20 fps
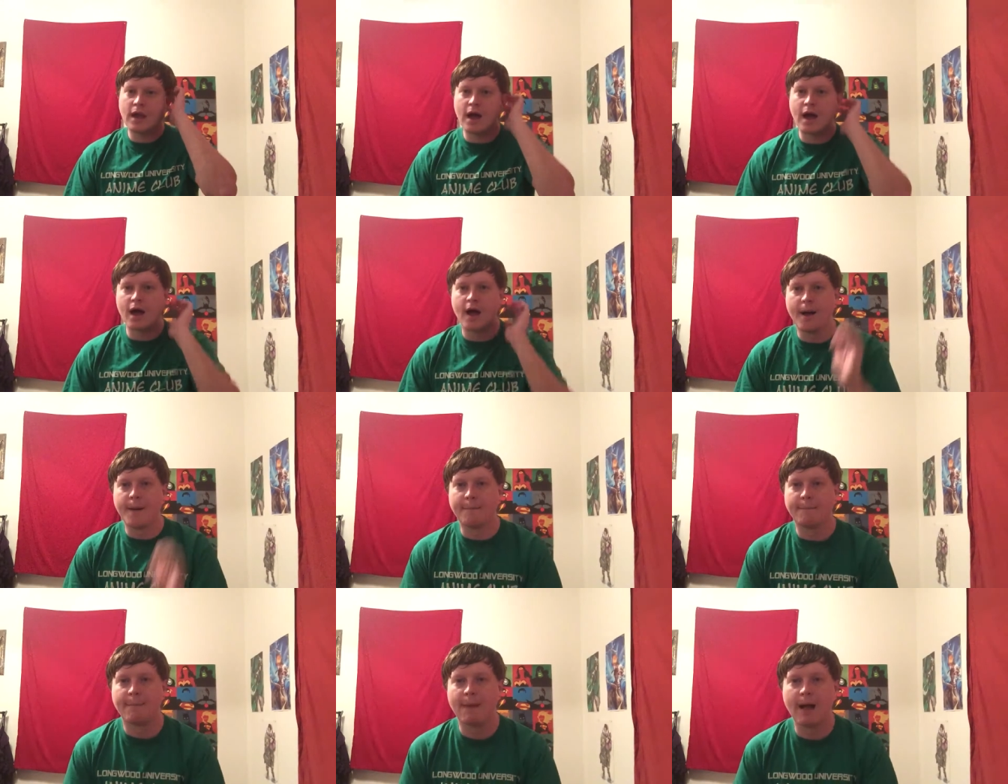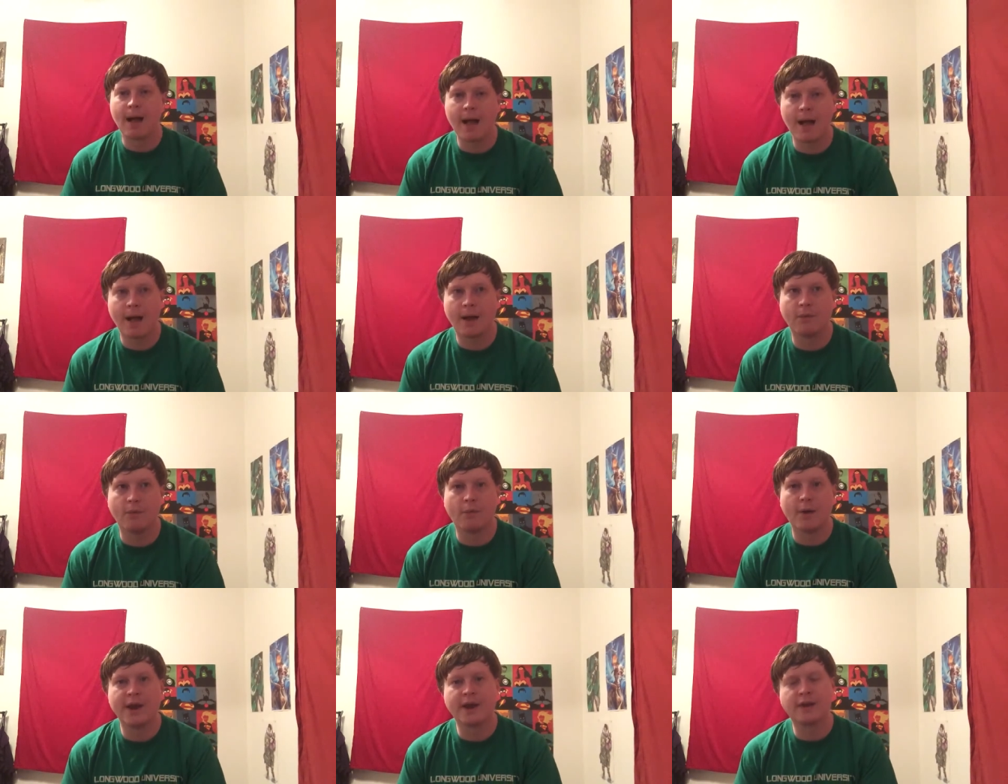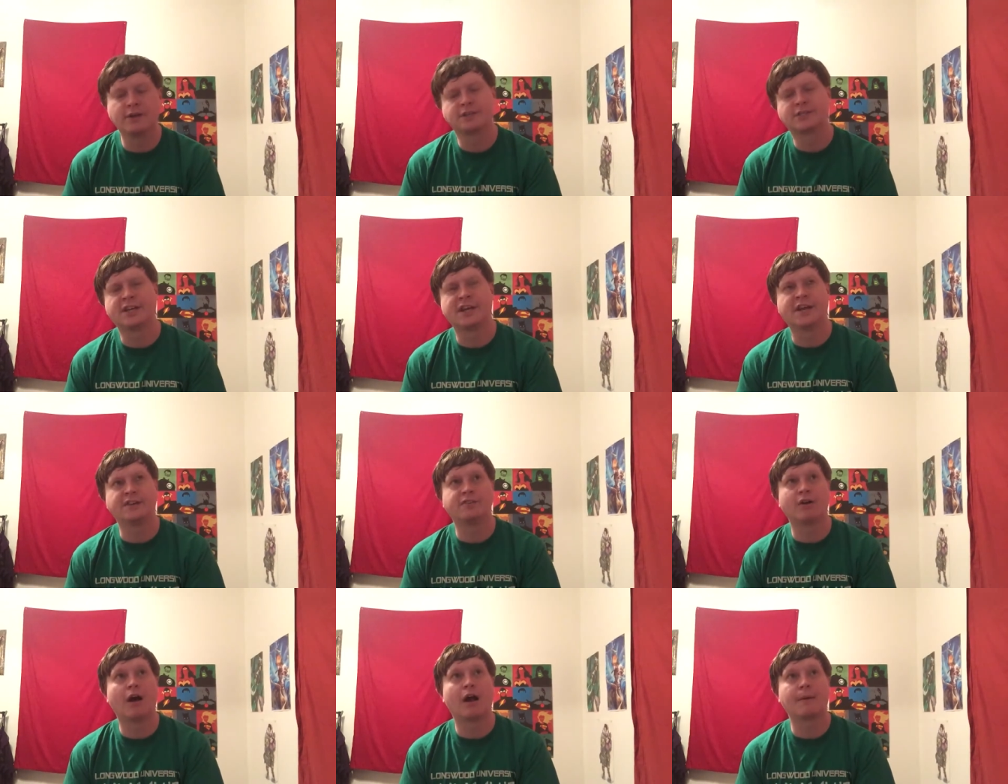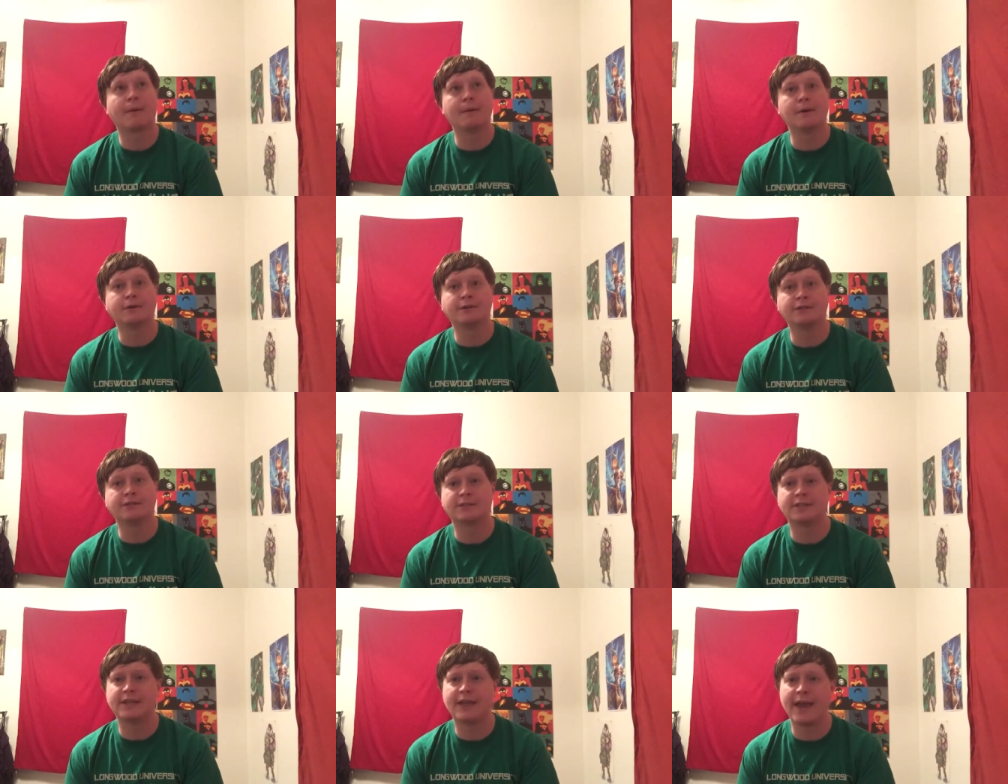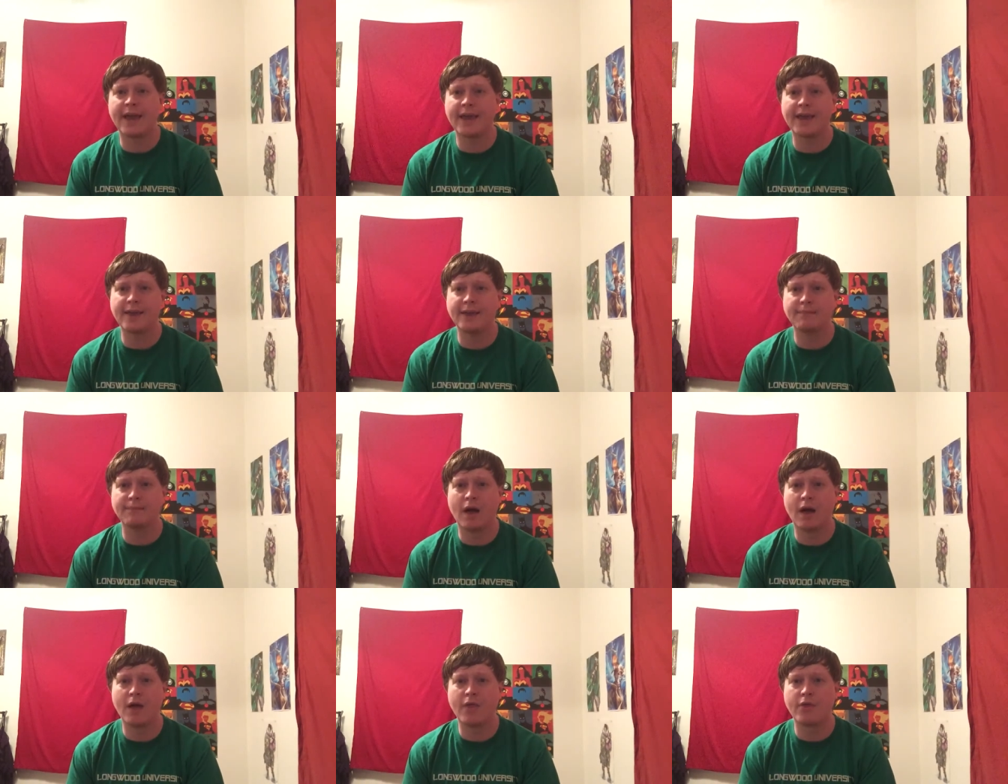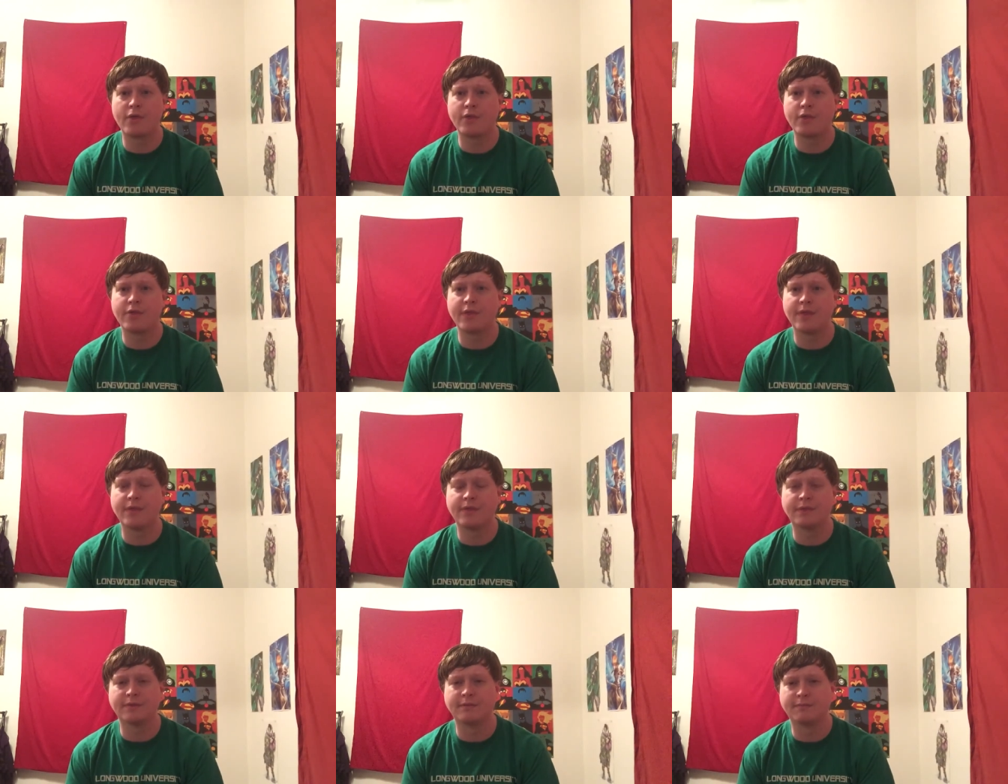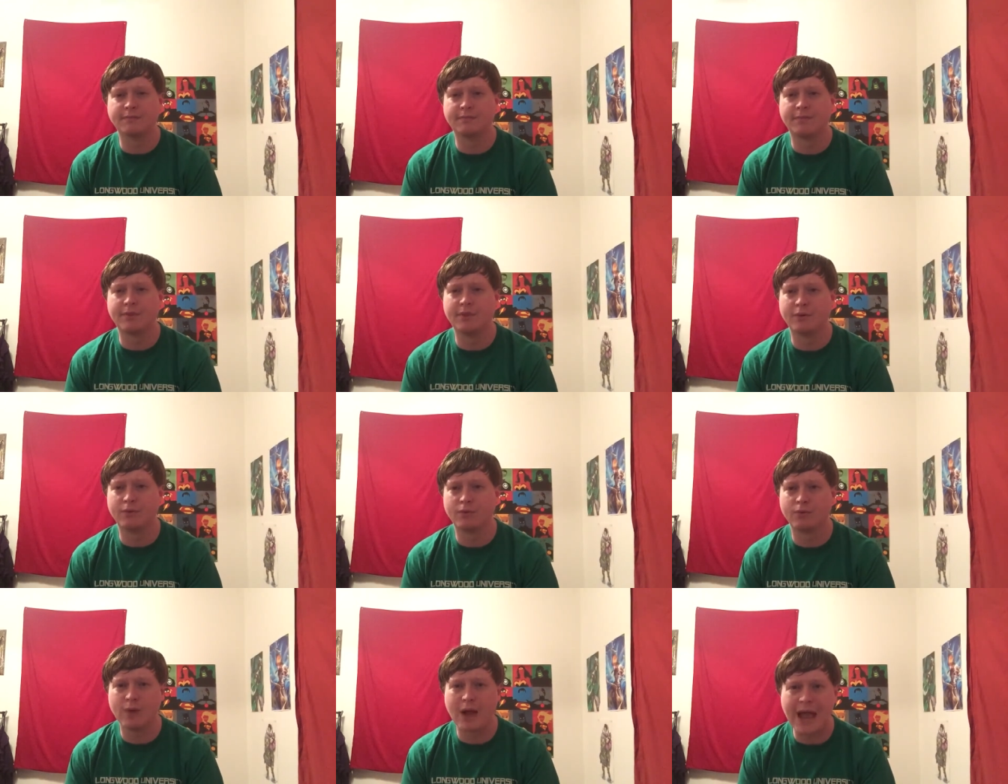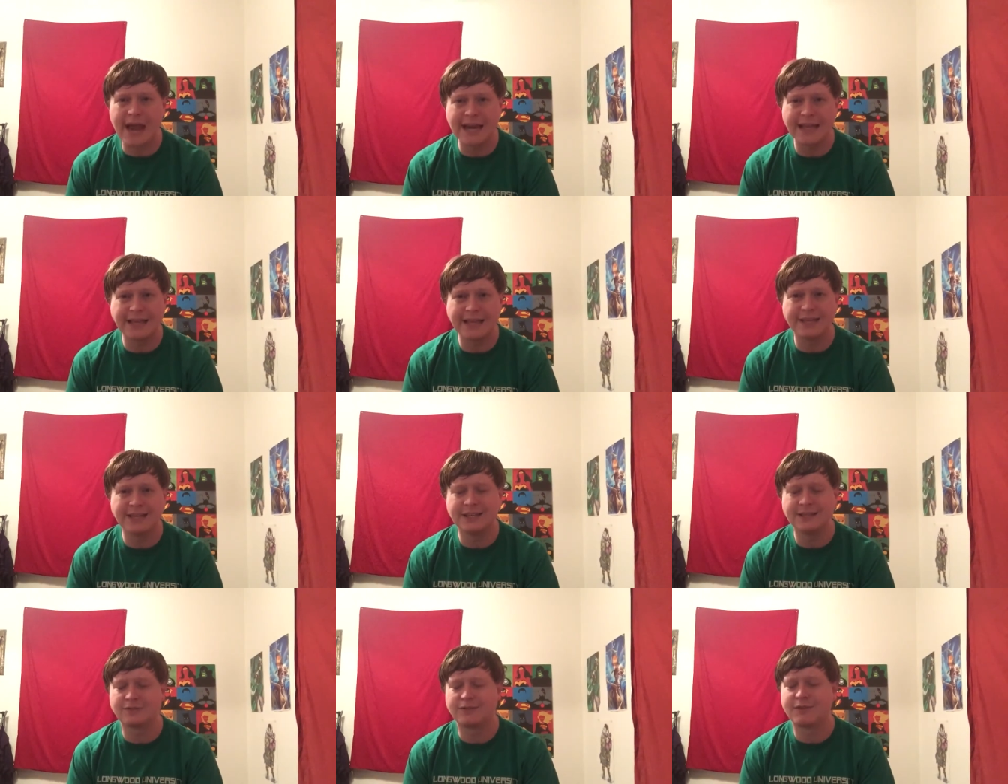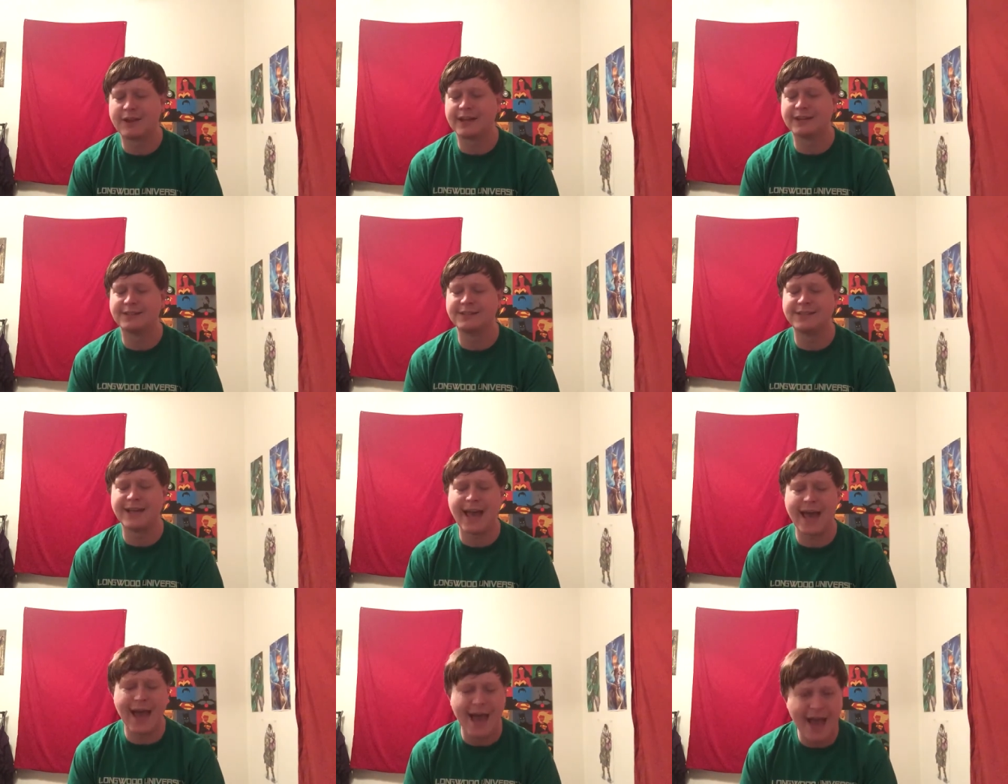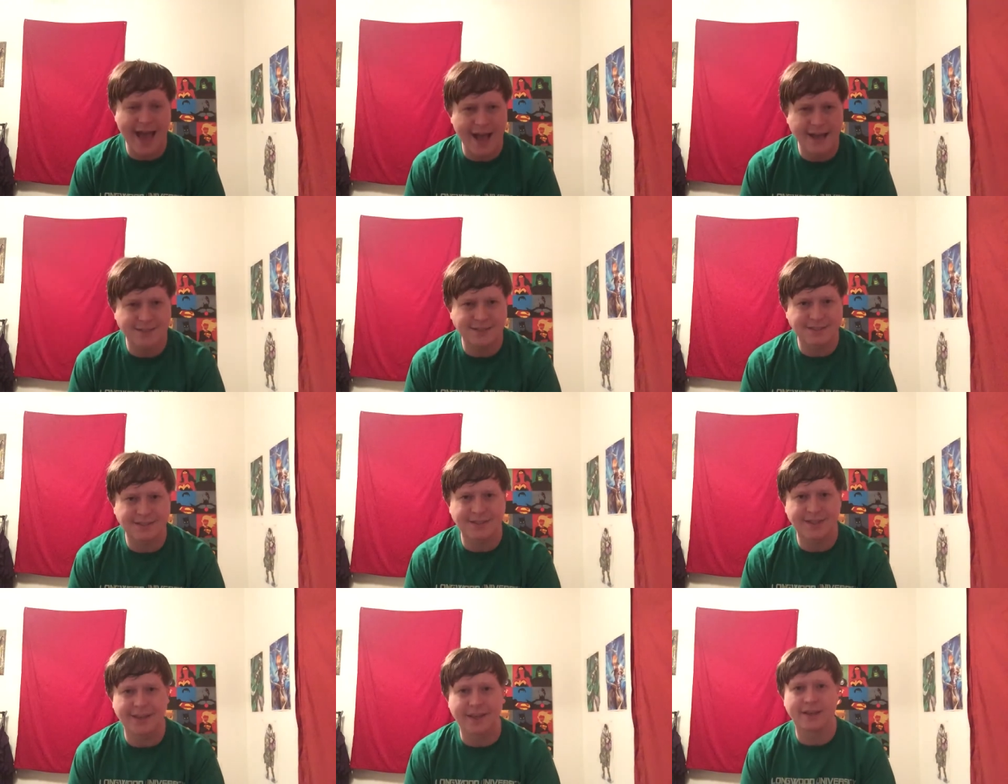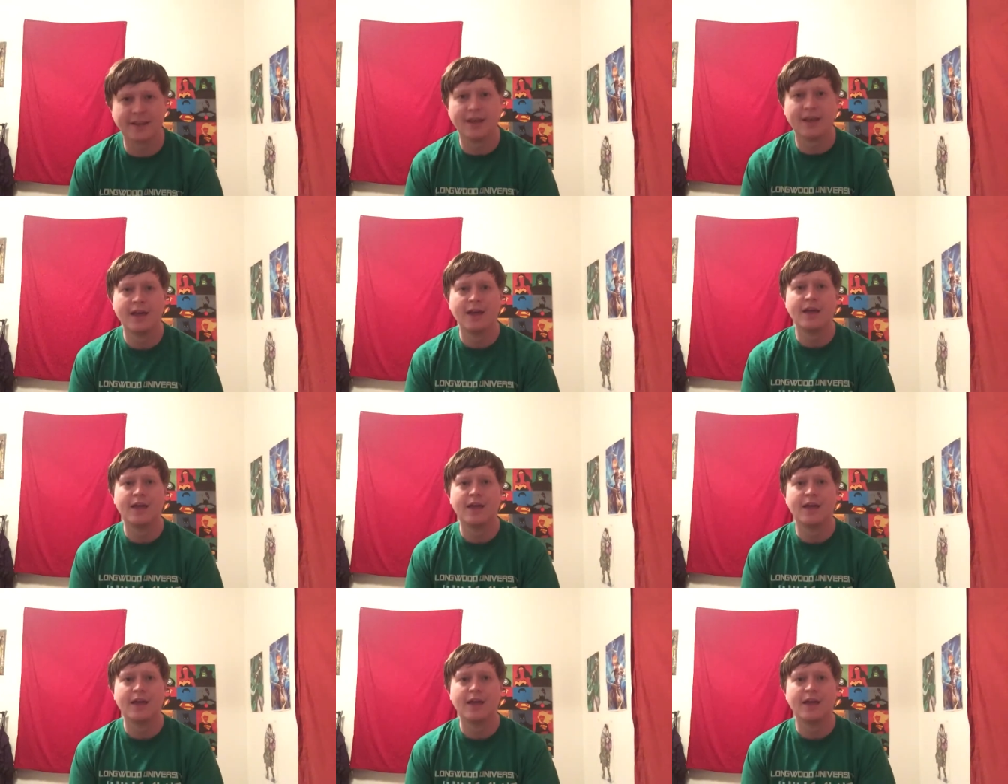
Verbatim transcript: um, what else can I talk about this game other than the the writing is fantastic.